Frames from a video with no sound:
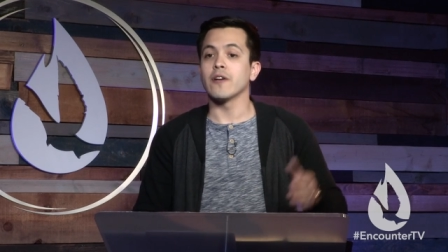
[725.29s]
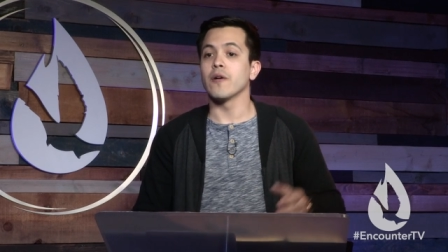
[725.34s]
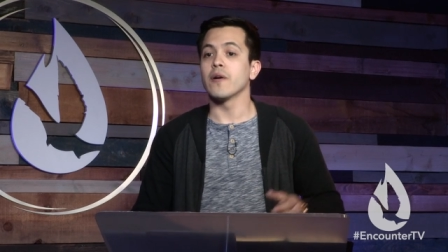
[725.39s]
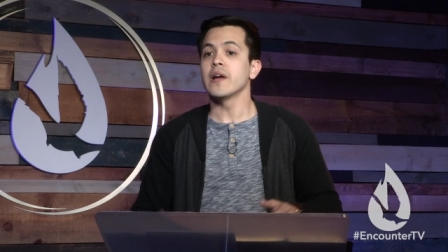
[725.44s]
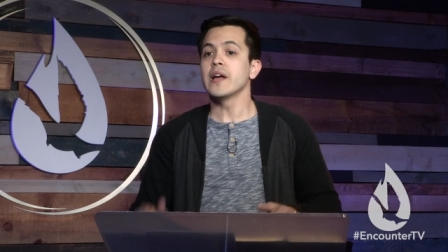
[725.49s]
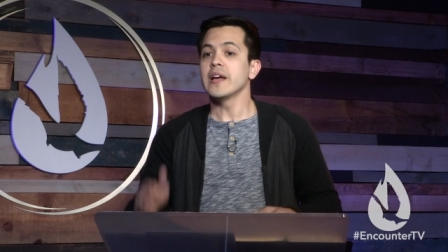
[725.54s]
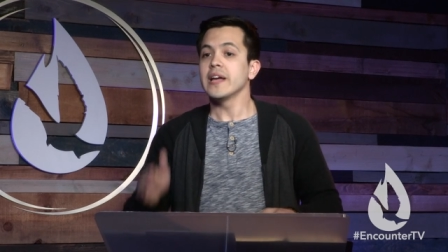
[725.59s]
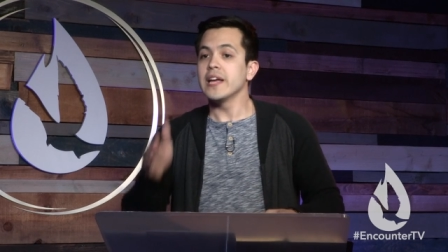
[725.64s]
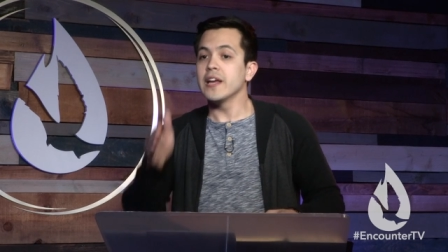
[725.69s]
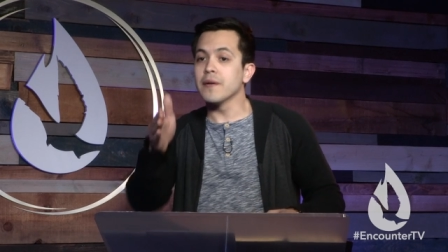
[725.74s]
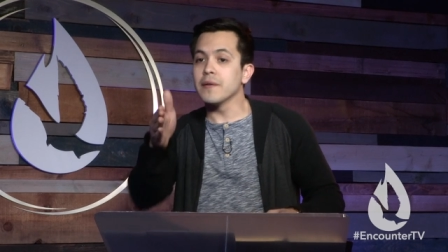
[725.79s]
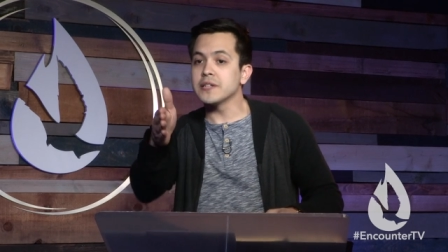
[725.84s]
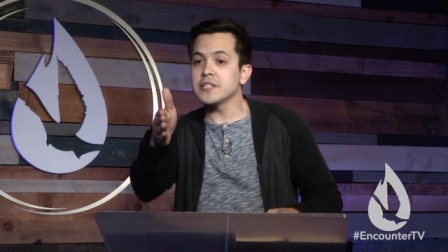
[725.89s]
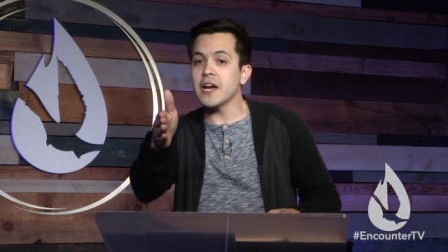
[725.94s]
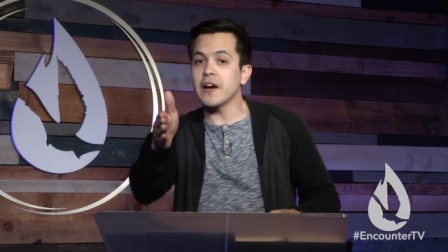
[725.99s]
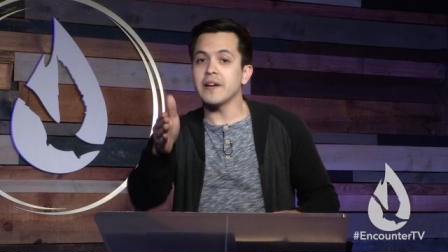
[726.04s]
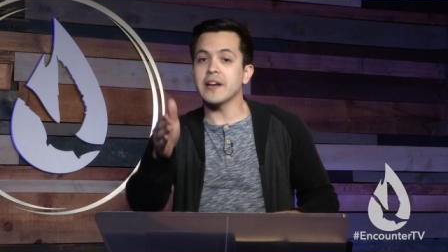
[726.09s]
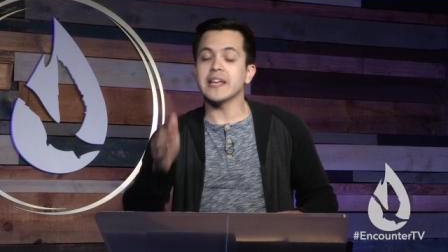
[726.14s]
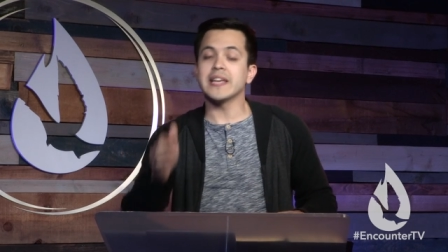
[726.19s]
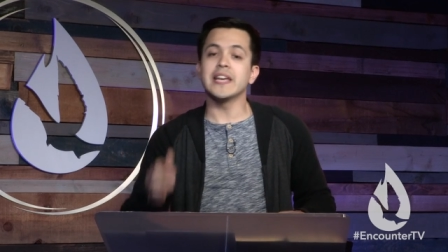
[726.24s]
or here is
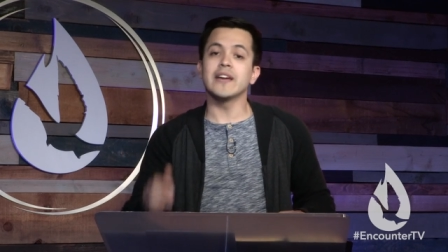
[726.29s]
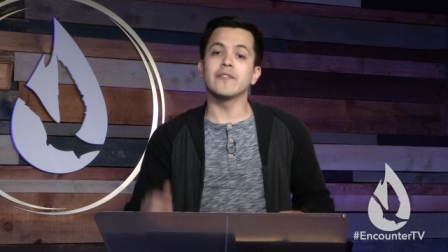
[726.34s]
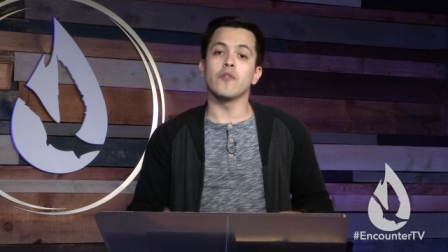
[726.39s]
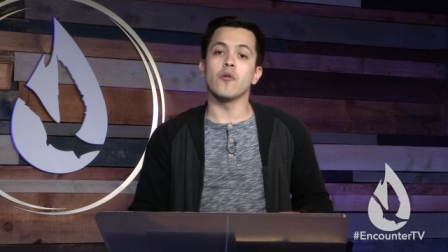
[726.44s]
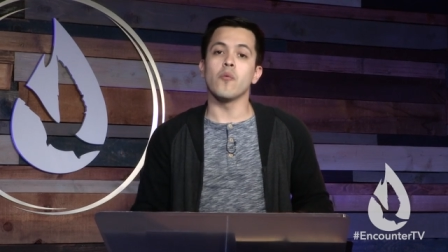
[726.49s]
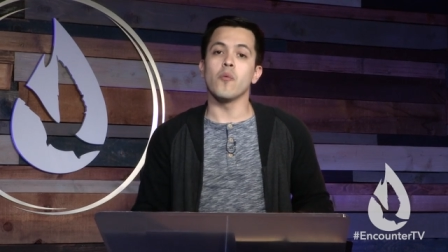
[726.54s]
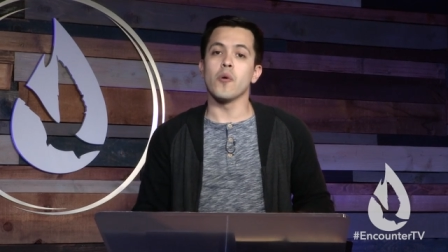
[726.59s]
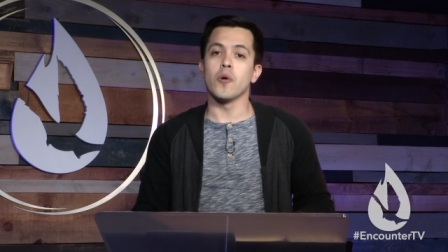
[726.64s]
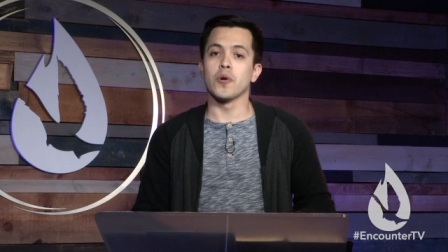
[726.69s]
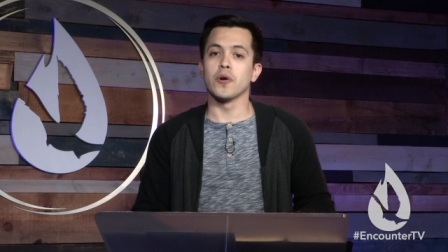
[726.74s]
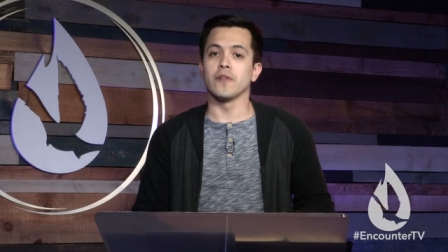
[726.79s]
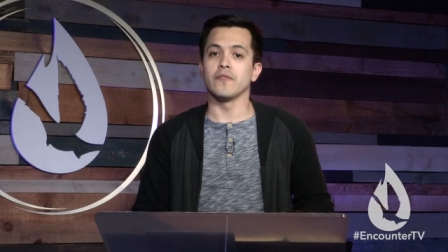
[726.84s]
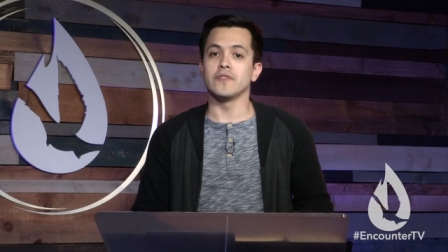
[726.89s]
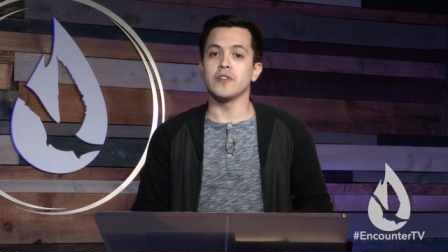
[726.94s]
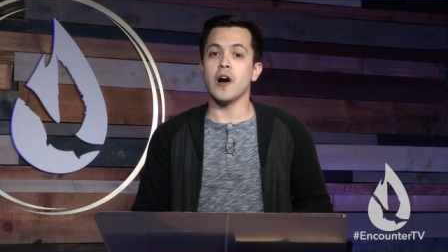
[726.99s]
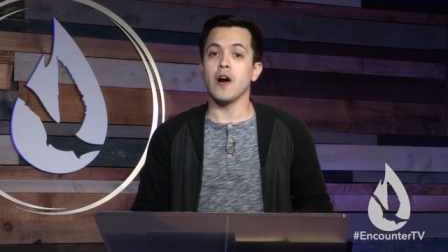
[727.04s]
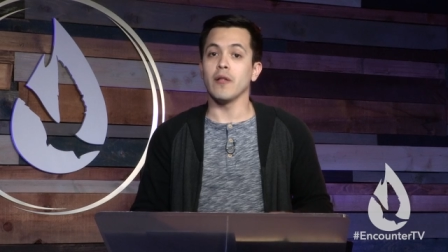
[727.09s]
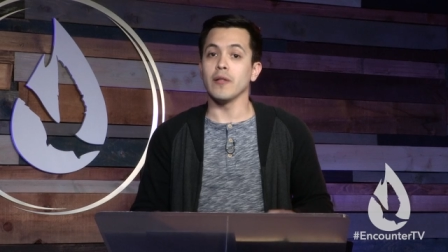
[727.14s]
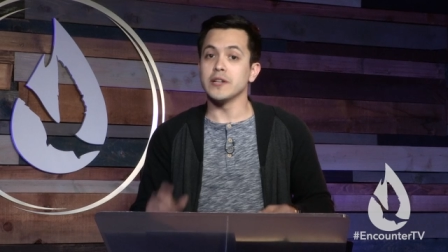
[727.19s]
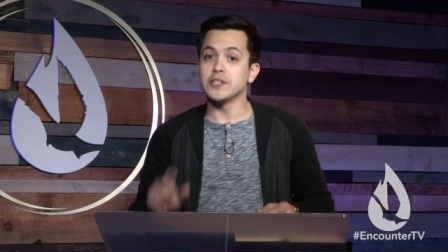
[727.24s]
how to give a word of
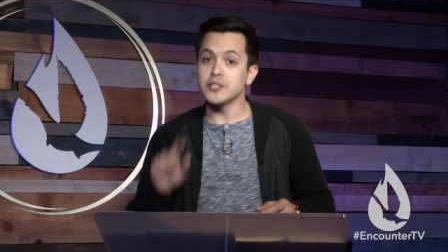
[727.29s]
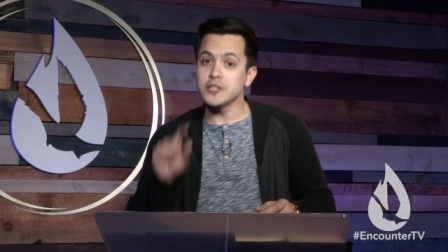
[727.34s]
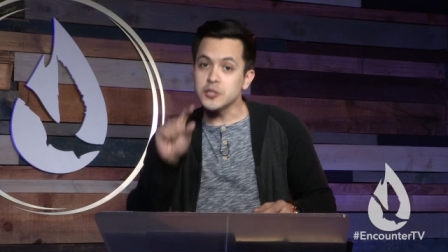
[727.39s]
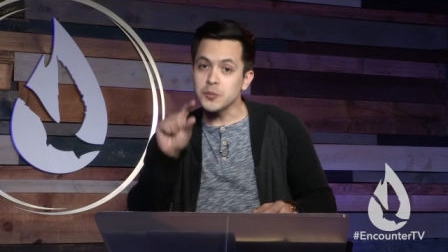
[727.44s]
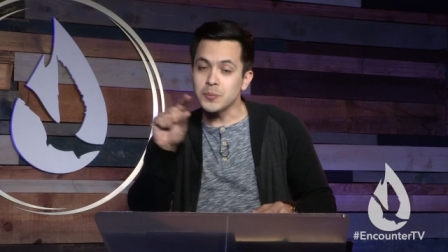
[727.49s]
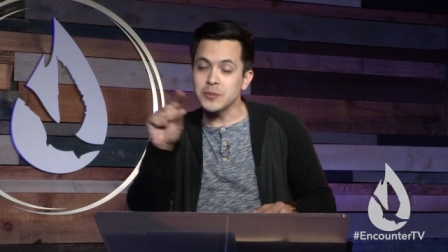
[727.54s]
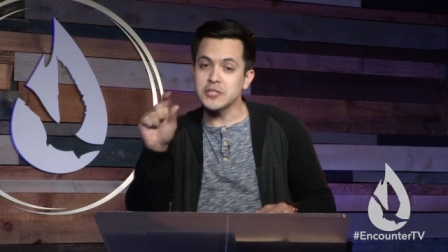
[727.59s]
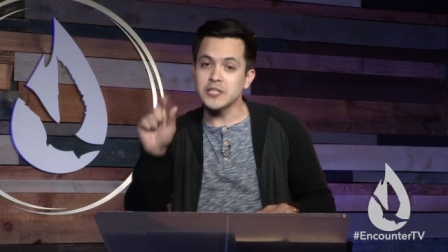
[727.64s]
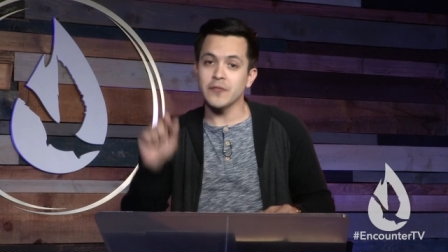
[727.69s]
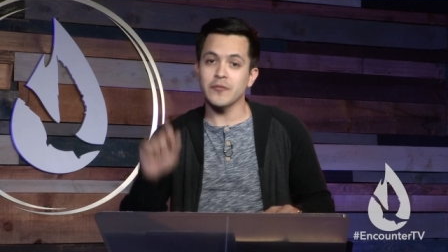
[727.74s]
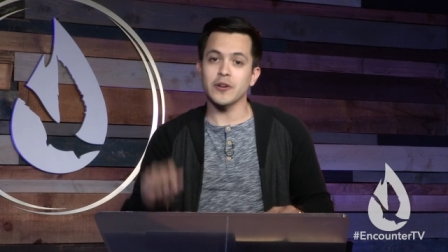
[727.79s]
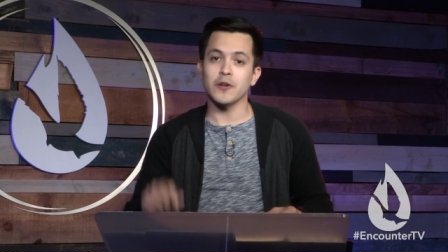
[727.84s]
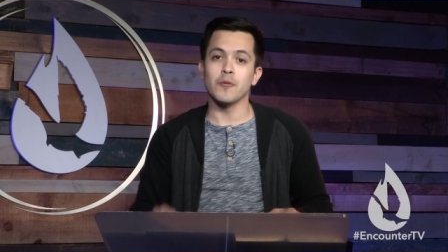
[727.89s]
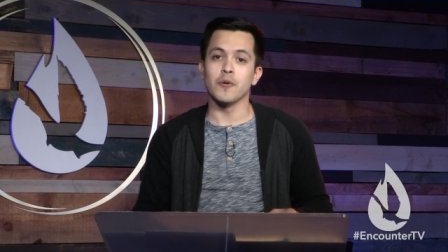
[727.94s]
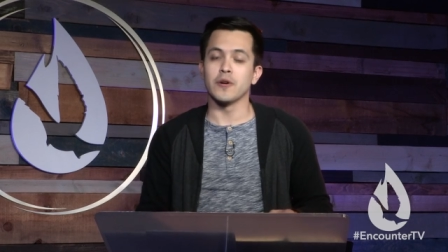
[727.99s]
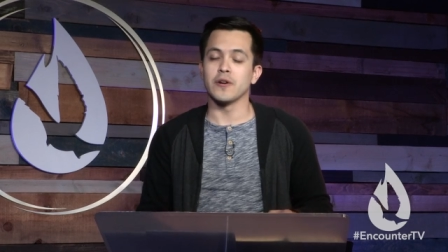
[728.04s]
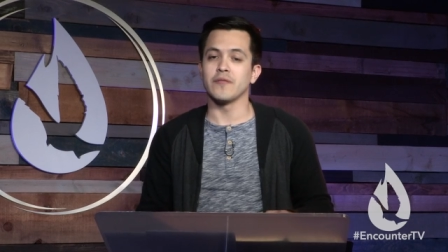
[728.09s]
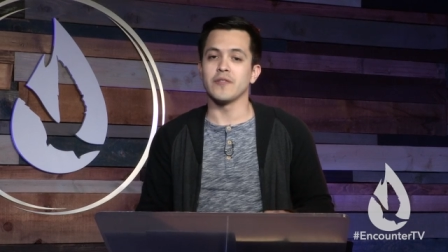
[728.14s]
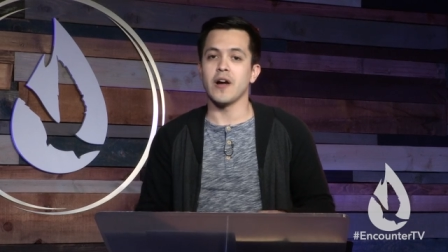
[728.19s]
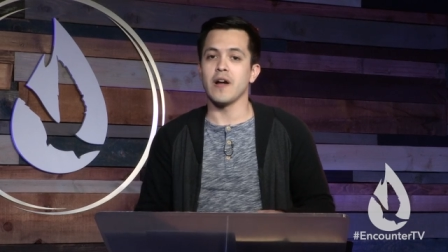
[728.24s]
knowledge, a specific
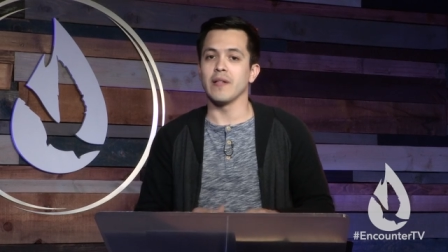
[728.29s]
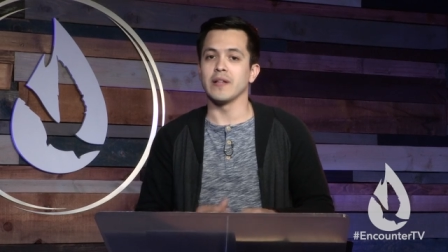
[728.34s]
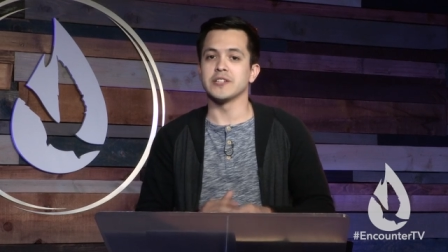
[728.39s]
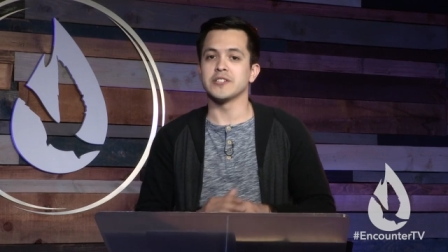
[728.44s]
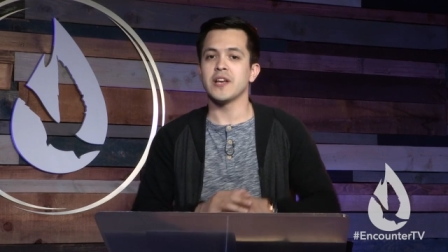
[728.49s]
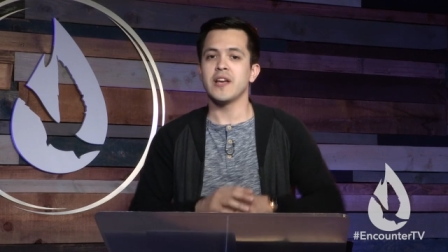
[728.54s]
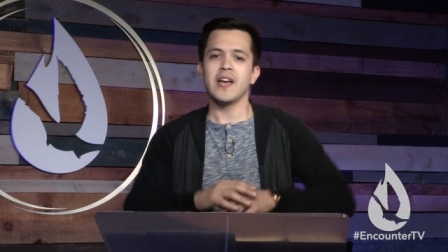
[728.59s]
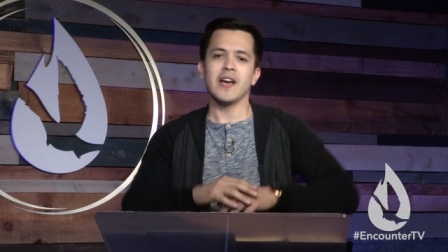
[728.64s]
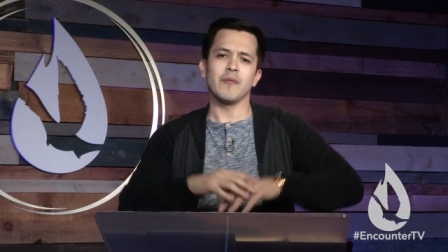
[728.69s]
word of knowledge.